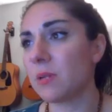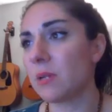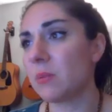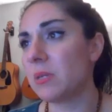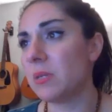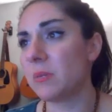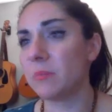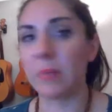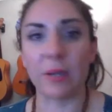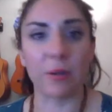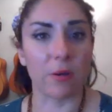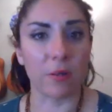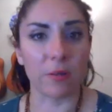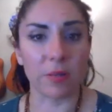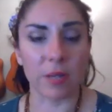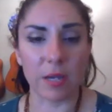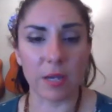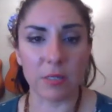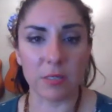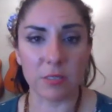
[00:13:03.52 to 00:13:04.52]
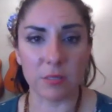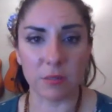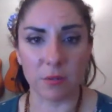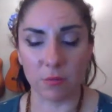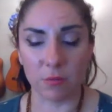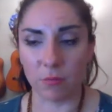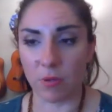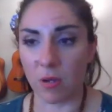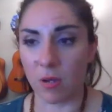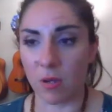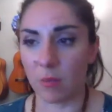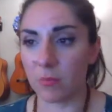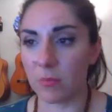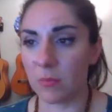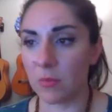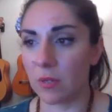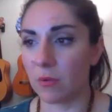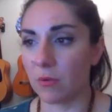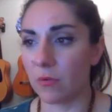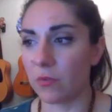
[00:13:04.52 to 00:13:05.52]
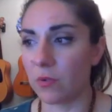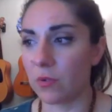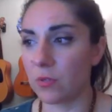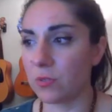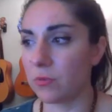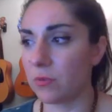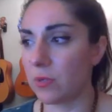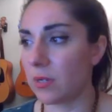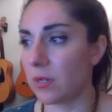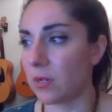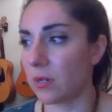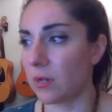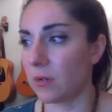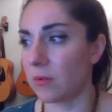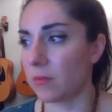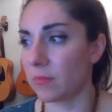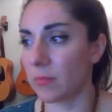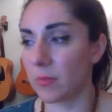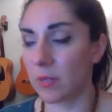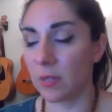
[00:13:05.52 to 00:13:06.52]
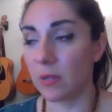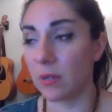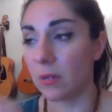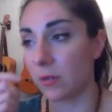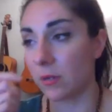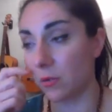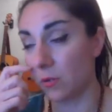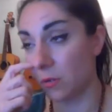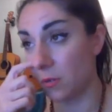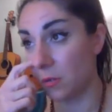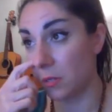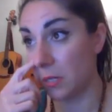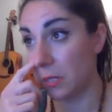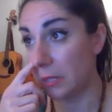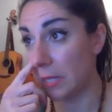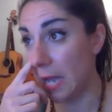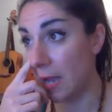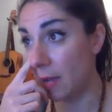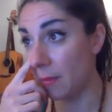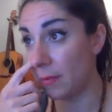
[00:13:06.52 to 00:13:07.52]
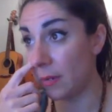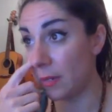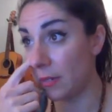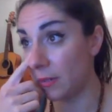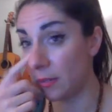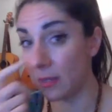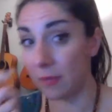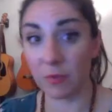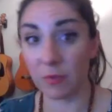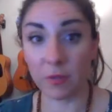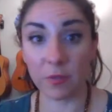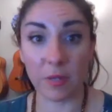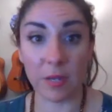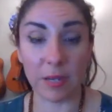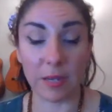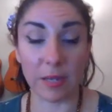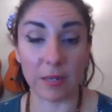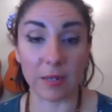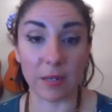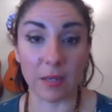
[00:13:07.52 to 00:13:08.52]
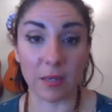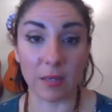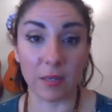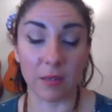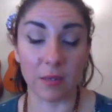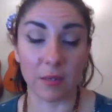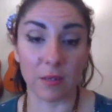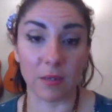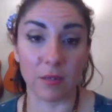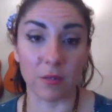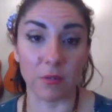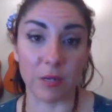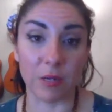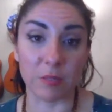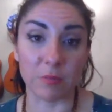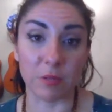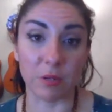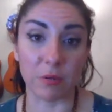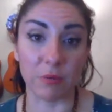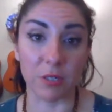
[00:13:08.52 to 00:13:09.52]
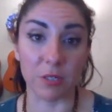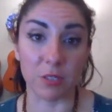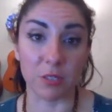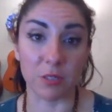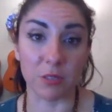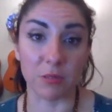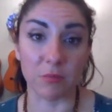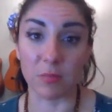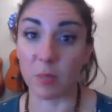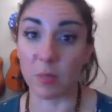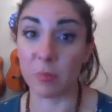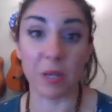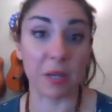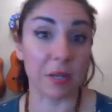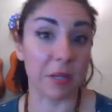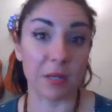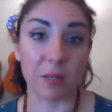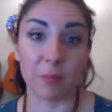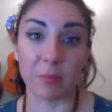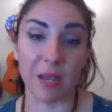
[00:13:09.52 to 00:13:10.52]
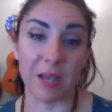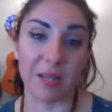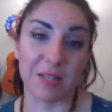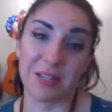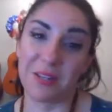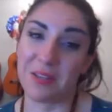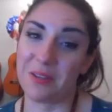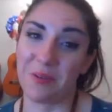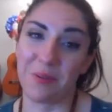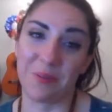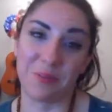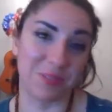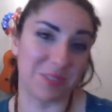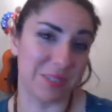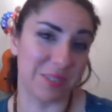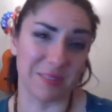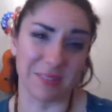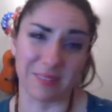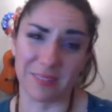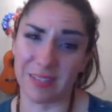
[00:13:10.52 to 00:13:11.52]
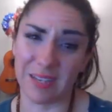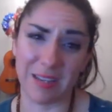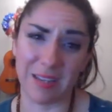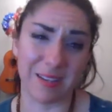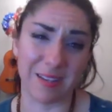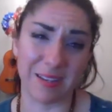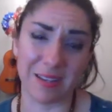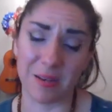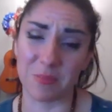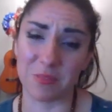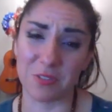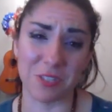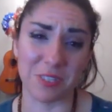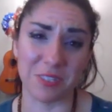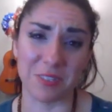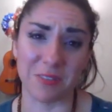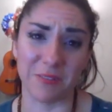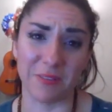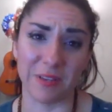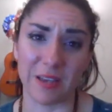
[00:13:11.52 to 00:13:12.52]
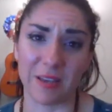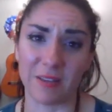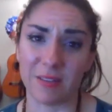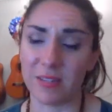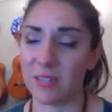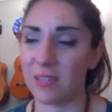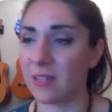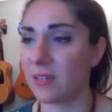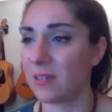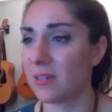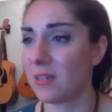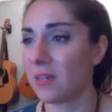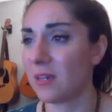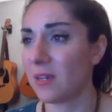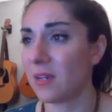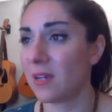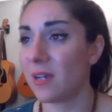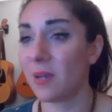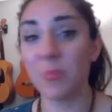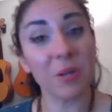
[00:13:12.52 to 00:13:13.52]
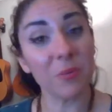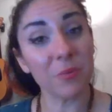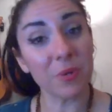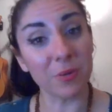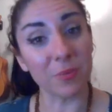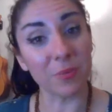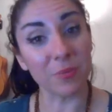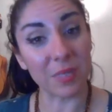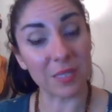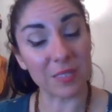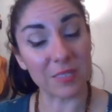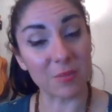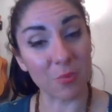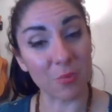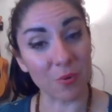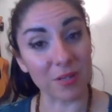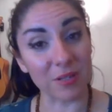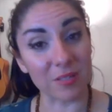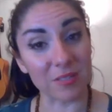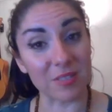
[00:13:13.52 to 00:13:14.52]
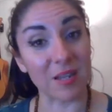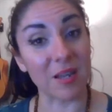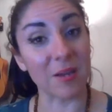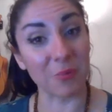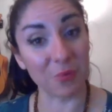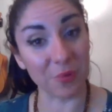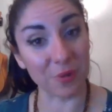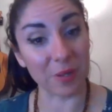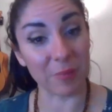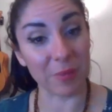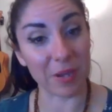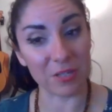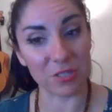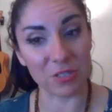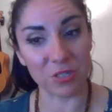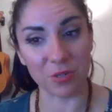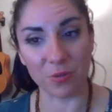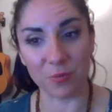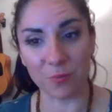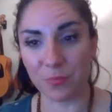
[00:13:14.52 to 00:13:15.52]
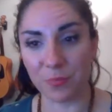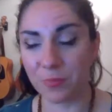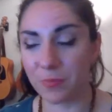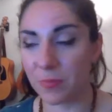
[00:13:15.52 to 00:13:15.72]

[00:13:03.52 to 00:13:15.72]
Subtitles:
what I mean by all that. So, if you're doing a lab at 11 o'clock at night and you ask me a question, I'm not getting back to you till 8 a.m. Just the reality. But I will. That's the point, is I will get back to you.